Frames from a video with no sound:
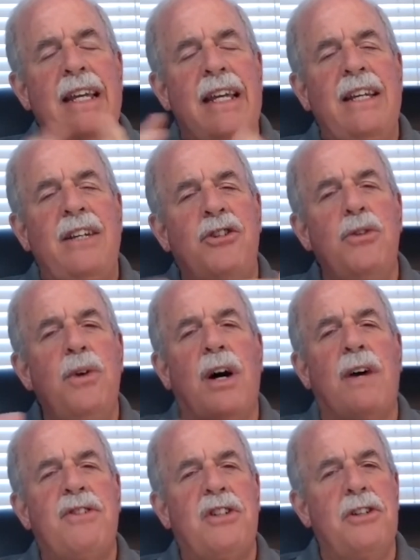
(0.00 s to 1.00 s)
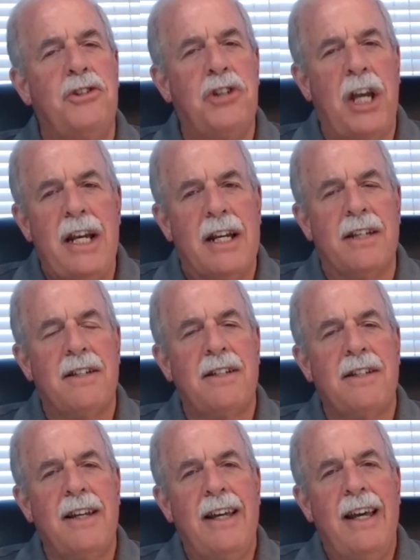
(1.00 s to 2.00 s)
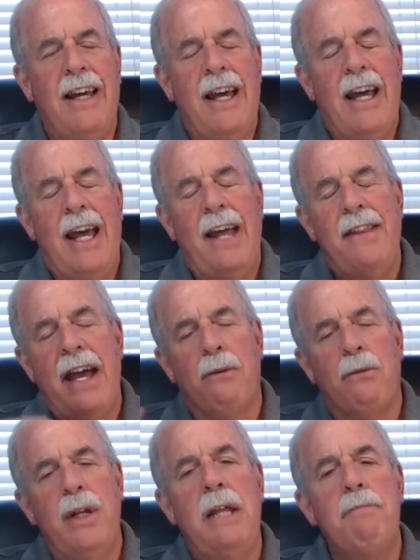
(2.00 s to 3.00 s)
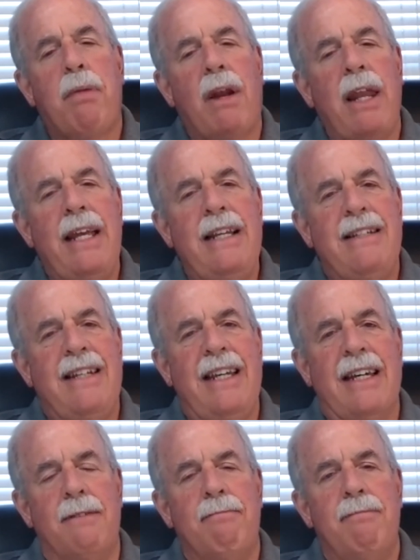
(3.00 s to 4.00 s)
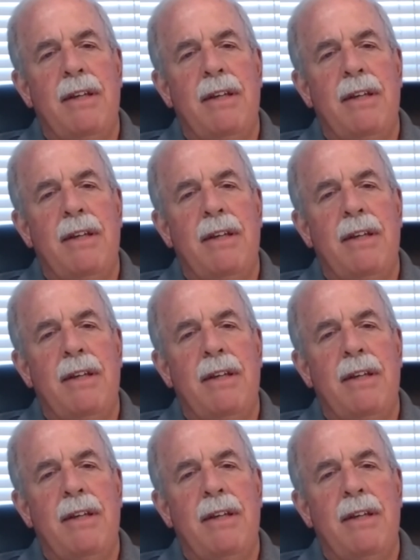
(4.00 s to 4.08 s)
issue of Sejanus, and that really plays in.